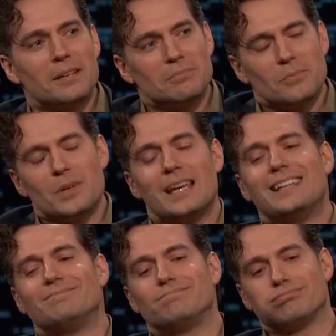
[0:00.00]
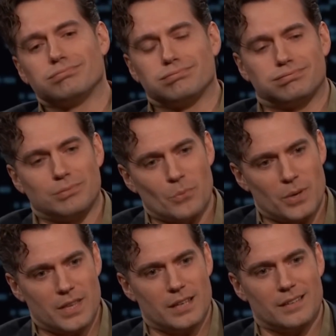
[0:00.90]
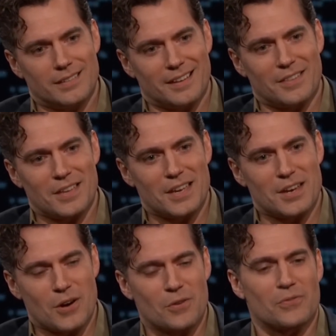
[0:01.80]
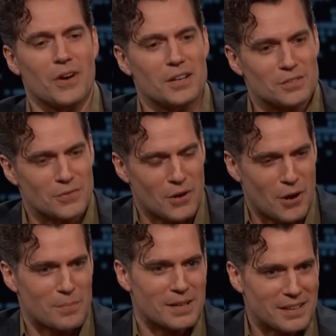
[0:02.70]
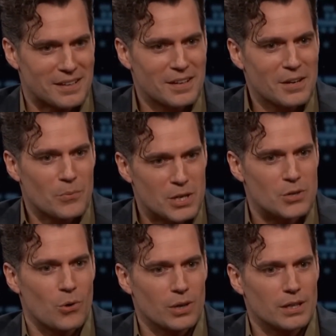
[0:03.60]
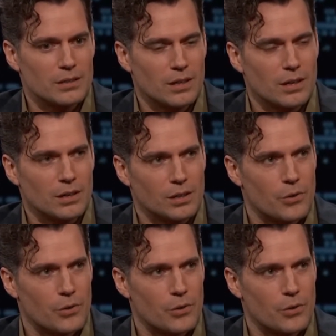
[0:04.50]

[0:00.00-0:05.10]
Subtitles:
over price tags. Relatable? Not really. But honest?